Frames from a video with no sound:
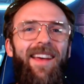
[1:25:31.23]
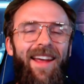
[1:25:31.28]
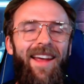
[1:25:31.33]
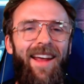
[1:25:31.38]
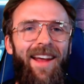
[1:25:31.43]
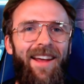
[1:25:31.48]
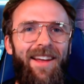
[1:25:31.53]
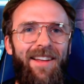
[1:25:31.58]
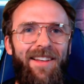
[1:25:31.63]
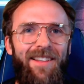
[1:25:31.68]

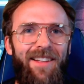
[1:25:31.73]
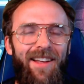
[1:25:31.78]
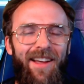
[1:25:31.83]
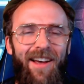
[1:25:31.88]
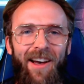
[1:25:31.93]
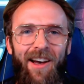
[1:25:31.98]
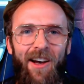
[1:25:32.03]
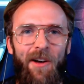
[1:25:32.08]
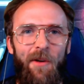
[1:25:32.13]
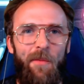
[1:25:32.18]
And
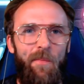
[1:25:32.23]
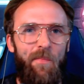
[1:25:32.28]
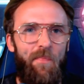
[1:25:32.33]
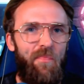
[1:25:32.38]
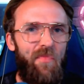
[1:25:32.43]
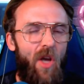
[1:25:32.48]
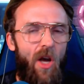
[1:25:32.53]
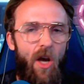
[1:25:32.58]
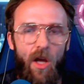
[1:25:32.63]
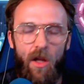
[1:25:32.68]

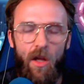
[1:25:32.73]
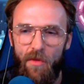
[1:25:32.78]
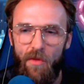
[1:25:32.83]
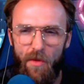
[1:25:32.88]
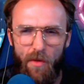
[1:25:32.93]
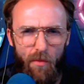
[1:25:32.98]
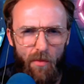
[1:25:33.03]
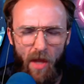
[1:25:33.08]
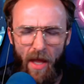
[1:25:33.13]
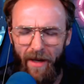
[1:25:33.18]
um uh
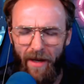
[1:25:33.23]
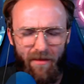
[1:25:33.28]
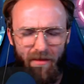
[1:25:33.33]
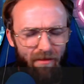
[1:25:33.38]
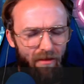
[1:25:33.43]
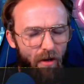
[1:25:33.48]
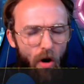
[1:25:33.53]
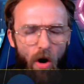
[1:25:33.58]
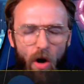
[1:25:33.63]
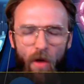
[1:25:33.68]
like
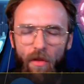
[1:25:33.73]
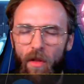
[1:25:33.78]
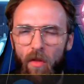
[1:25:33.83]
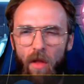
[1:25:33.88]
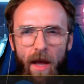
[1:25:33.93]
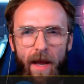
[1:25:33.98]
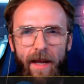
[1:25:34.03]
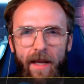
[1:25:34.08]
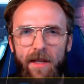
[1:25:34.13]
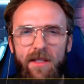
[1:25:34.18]
all the
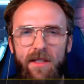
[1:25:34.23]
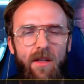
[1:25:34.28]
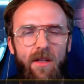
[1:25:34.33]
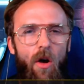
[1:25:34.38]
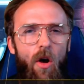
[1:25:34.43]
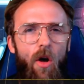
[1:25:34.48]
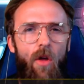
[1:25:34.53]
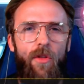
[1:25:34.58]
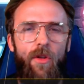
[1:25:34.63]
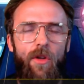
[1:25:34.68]
likes,
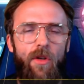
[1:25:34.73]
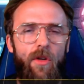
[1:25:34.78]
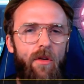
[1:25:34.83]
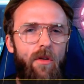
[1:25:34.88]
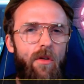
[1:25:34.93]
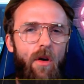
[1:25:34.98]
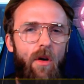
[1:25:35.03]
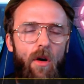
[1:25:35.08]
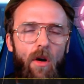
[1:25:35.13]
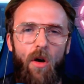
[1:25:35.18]
all the
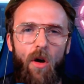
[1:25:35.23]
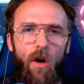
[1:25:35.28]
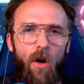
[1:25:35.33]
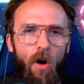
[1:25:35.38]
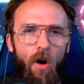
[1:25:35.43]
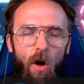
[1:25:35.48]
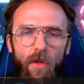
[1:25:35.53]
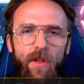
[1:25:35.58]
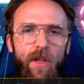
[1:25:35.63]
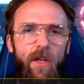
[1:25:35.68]

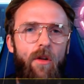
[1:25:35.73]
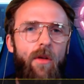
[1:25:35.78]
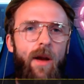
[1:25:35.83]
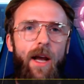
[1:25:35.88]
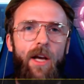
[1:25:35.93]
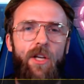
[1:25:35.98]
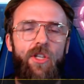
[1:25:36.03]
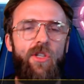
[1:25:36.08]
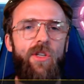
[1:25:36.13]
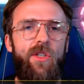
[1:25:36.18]
all the
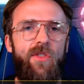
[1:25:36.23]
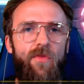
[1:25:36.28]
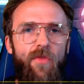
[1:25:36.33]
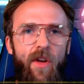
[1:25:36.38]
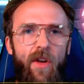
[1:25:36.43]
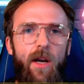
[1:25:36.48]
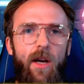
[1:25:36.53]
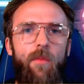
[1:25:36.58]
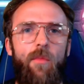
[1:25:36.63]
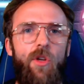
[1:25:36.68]
interaction is
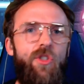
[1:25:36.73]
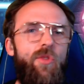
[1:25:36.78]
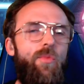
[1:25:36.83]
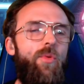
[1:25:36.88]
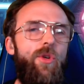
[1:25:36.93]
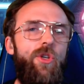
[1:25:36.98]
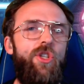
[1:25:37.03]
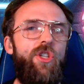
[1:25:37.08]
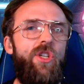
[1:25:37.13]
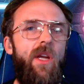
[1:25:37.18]
very much
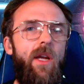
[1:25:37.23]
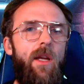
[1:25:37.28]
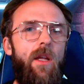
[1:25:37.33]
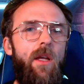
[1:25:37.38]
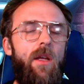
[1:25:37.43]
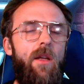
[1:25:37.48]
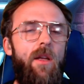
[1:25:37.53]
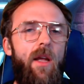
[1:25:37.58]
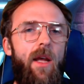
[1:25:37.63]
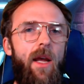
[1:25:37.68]

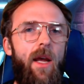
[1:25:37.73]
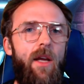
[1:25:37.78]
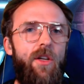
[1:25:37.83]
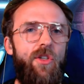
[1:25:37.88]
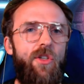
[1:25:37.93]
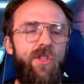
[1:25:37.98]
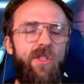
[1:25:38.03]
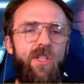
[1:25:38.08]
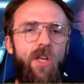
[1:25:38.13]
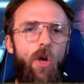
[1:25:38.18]
appreciated,
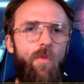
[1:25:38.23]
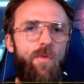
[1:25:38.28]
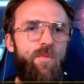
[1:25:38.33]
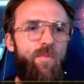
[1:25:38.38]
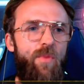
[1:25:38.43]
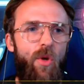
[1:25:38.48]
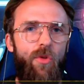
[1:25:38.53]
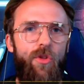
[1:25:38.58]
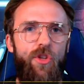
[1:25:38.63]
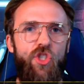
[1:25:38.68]
and it just helps
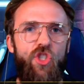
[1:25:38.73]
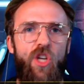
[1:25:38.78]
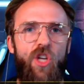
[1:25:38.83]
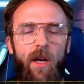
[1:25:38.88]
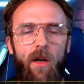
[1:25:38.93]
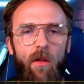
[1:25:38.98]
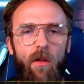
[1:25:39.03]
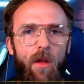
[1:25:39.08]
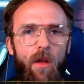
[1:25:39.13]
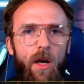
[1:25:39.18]
build this
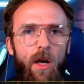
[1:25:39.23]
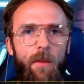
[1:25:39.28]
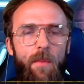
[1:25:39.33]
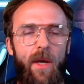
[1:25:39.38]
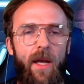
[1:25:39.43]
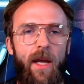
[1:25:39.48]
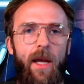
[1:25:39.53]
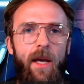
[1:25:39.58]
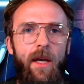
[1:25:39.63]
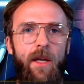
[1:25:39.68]
channel up,
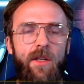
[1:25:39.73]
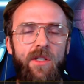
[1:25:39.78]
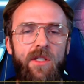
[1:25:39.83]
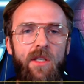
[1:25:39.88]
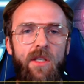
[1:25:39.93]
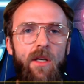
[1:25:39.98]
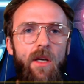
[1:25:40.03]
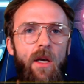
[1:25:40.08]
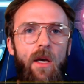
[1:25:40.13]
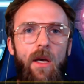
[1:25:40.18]

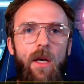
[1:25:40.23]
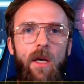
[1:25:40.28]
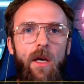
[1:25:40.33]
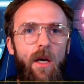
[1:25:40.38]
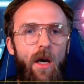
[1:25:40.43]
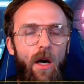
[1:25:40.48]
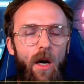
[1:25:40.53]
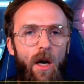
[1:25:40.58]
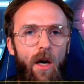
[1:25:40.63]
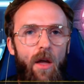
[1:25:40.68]
and
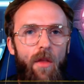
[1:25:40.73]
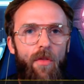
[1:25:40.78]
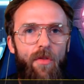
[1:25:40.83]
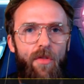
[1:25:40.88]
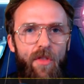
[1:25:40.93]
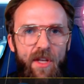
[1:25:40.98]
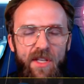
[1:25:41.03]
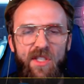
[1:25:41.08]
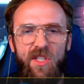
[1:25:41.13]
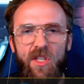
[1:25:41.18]
uh
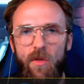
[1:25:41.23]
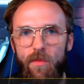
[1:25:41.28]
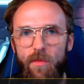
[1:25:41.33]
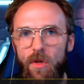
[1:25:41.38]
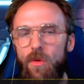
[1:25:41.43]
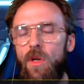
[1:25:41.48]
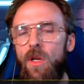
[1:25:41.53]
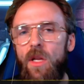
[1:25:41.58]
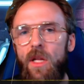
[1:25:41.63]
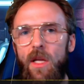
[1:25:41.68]
this
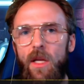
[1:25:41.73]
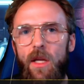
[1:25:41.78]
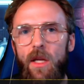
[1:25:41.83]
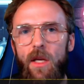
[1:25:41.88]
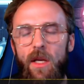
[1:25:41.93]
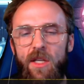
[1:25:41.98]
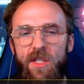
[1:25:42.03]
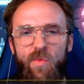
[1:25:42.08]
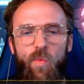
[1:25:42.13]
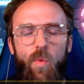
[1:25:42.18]

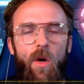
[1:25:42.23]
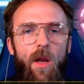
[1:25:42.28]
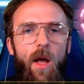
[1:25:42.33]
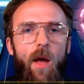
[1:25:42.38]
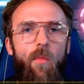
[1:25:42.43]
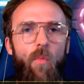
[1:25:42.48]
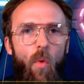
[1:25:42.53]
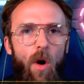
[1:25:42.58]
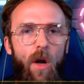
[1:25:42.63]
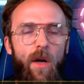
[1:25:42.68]
community is what
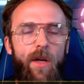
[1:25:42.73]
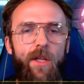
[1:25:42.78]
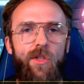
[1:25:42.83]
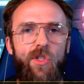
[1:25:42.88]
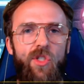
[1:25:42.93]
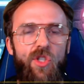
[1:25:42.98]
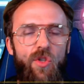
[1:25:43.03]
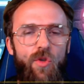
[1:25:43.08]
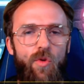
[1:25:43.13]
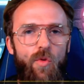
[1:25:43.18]
I'm
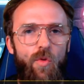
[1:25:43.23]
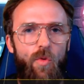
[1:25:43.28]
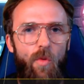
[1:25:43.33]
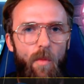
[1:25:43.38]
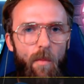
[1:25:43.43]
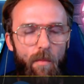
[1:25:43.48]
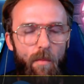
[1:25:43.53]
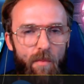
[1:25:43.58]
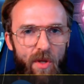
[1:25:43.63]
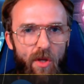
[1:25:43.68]
wanting
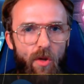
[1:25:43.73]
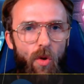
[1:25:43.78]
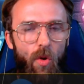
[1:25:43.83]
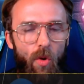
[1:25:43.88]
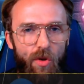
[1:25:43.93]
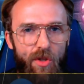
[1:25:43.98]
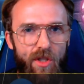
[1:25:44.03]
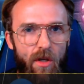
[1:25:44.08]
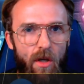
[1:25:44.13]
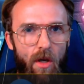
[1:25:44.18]
to
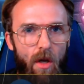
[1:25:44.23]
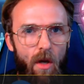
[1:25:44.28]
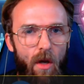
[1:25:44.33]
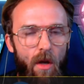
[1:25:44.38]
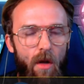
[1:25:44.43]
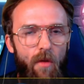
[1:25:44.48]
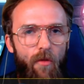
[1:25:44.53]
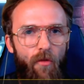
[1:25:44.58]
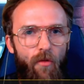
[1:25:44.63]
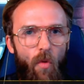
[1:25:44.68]
build
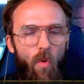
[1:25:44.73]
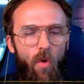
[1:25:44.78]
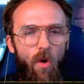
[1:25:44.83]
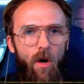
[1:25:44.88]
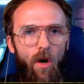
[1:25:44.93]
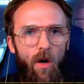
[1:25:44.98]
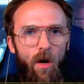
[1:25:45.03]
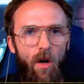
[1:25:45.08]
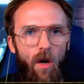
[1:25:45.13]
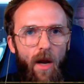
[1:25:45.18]

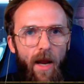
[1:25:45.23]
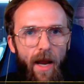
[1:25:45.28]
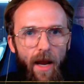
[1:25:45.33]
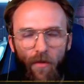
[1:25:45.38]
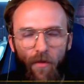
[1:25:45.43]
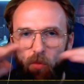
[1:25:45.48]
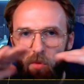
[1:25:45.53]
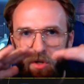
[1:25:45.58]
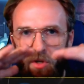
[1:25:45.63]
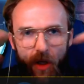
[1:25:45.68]
for
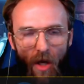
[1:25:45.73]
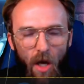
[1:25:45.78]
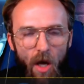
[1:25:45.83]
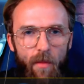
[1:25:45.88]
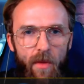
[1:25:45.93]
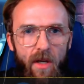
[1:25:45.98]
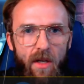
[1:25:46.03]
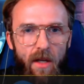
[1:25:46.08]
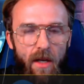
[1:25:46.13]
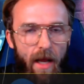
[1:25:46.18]
everyone to
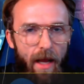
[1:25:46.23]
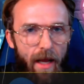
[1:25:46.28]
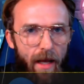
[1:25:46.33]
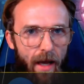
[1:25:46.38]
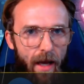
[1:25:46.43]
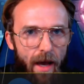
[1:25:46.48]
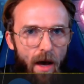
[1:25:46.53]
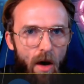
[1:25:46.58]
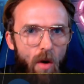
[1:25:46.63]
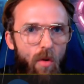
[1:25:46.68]
come in and
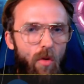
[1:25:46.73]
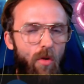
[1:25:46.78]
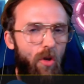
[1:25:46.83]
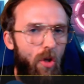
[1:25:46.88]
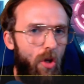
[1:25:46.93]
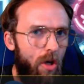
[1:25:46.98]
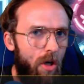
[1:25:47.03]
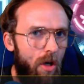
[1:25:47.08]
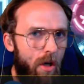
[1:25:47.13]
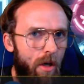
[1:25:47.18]
hang out,
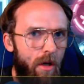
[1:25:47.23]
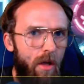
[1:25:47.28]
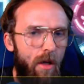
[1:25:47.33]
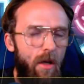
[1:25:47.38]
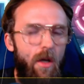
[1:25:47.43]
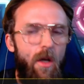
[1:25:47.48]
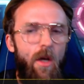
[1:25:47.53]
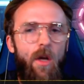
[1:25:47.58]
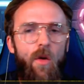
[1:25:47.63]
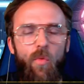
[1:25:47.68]

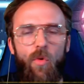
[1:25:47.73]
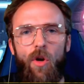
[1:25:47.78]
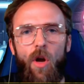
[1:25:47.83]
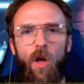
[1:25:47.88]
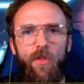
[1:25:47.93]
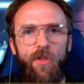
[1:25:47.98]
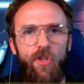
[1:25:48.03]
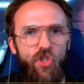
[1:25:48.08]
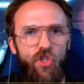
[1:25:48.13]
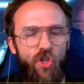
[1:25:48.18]
learn. We're
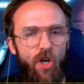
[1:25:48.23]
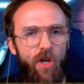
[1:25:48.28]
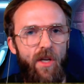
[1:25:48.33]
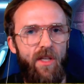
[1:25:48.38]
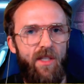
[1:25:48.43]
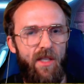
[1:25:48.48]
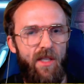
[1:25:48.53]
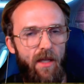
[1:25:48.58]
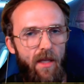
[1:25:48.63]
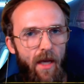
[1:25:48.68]
on this
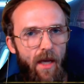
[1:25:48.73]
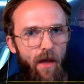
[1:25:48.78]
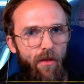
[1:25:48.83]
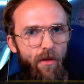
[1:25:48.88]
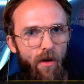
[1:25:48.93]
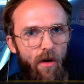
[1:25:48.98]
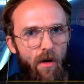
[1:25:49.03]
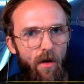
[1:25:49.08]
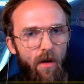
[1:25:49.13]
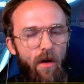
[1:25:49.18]
journey
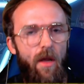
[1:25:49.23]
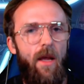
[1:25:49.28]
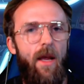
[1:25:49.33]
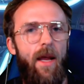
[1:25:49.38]
together,